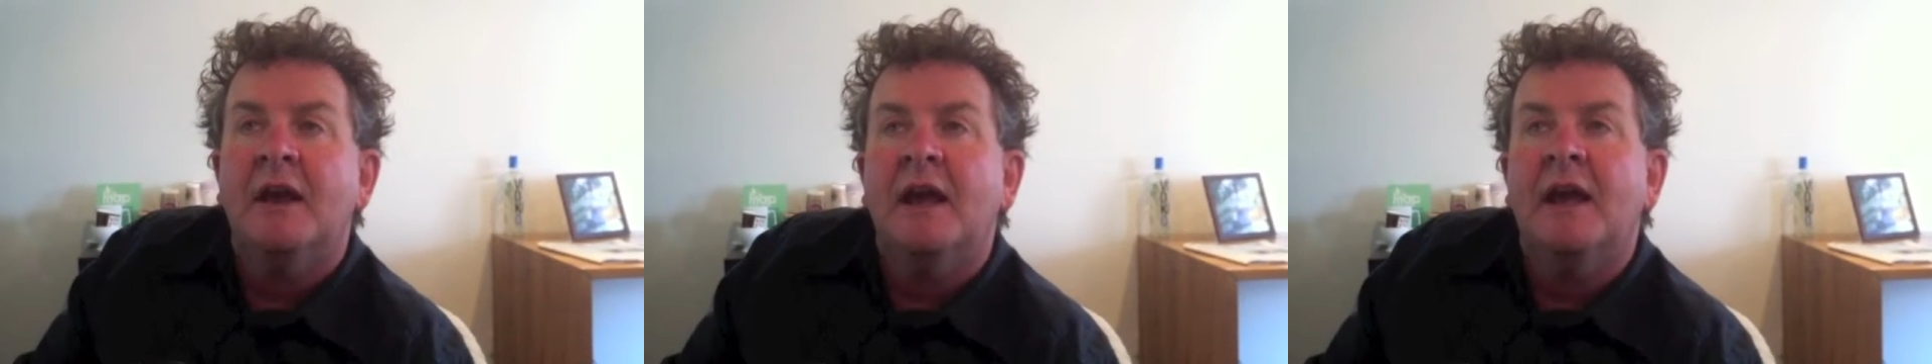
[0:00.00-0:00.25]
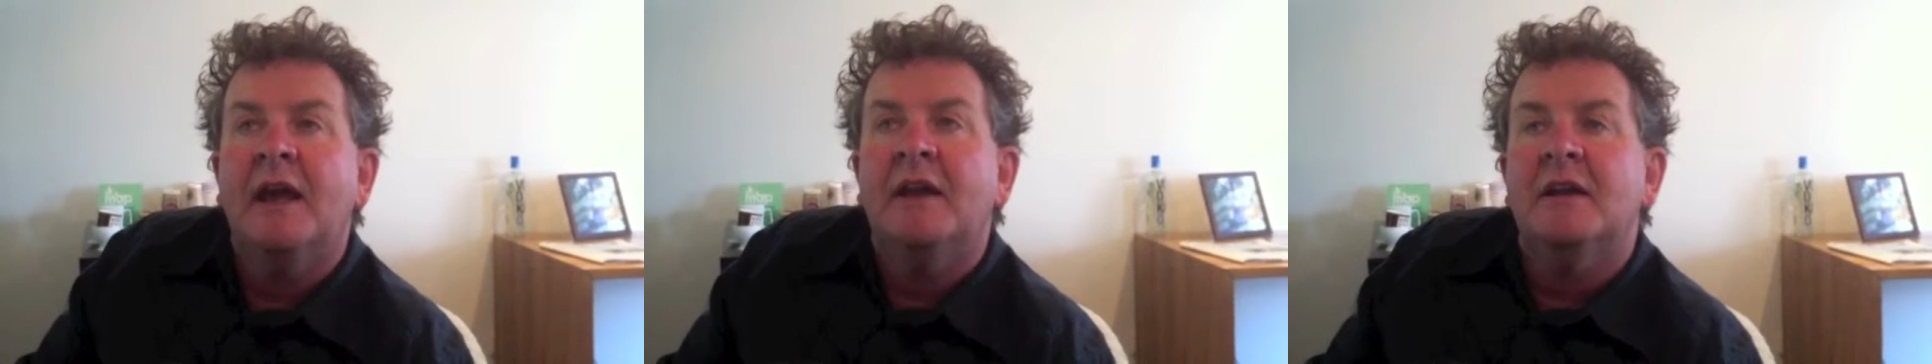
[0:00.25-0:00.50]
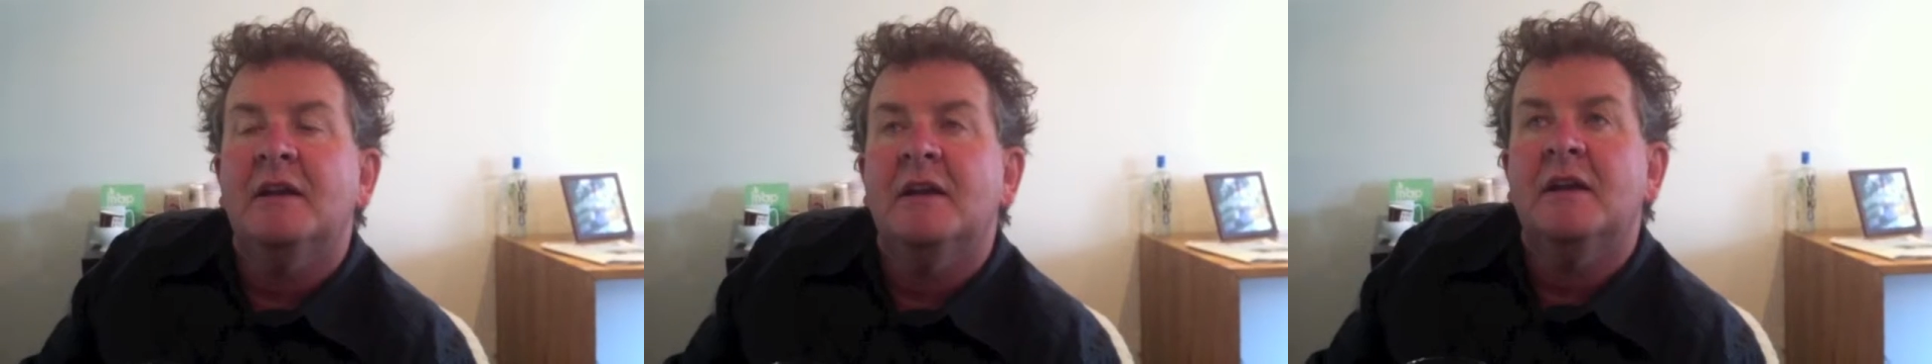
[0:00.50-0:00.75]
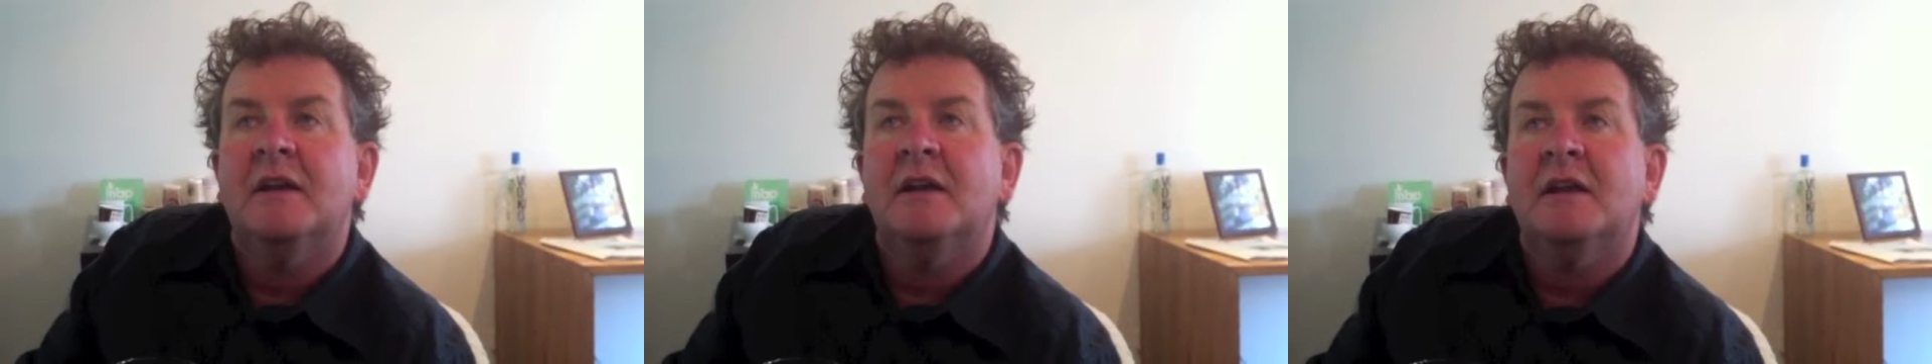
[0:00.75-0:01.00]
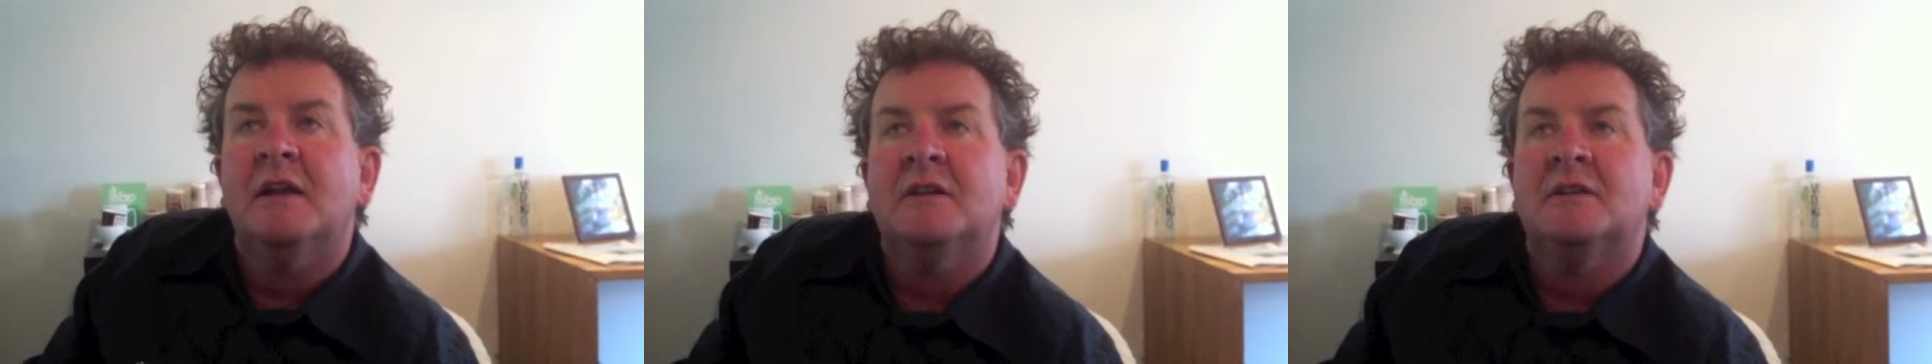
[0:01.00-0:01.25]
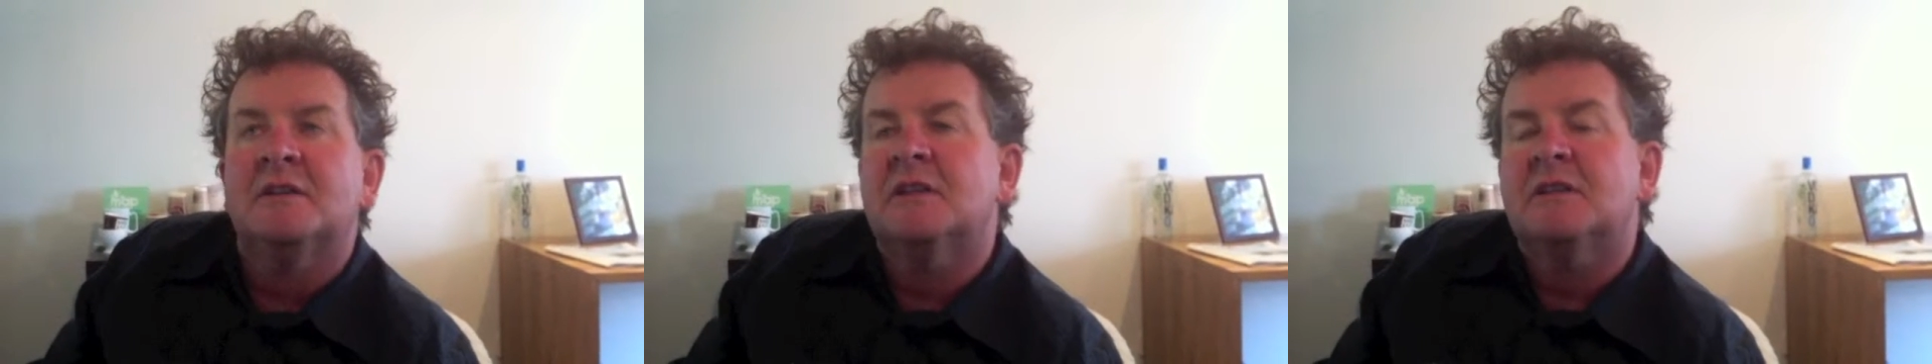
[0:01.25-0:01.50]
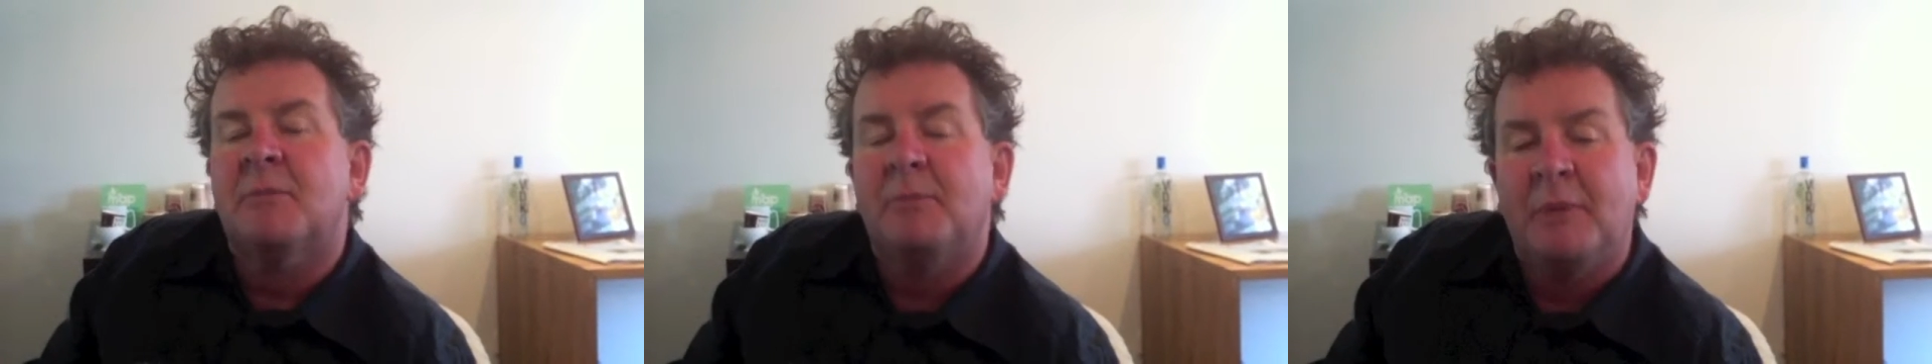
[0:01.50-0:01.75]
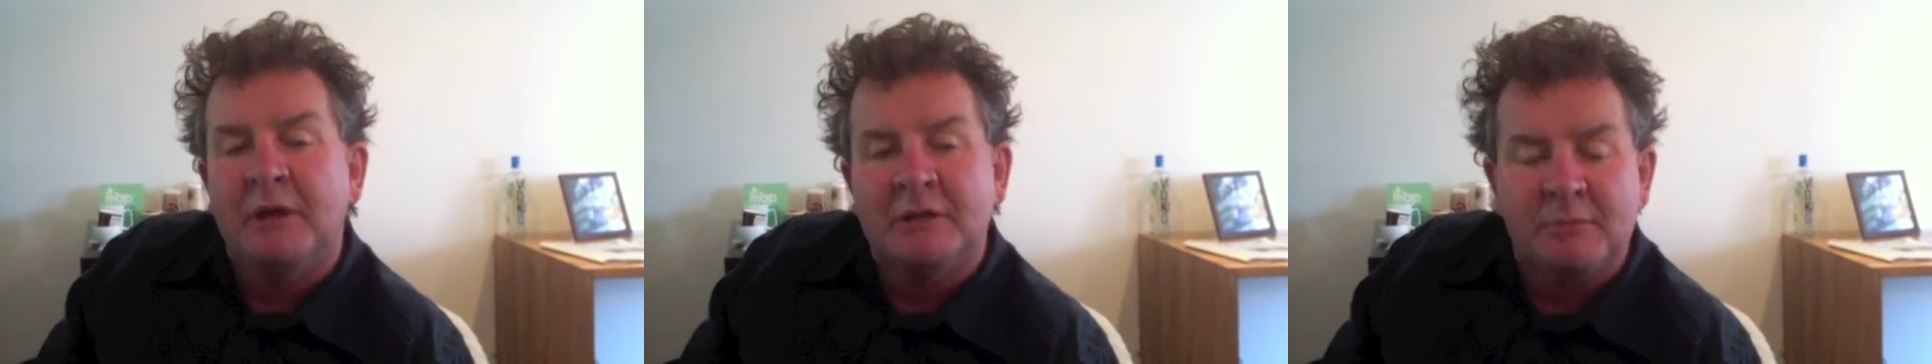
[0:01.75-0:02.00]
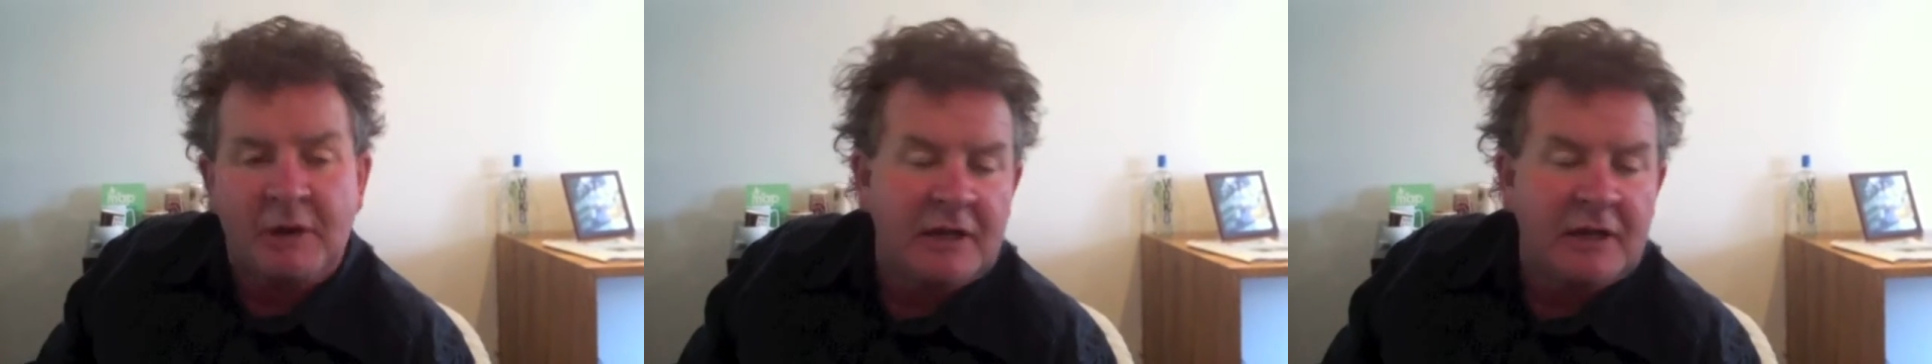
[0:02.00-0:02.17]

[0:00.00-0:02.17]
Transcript: and it's just the best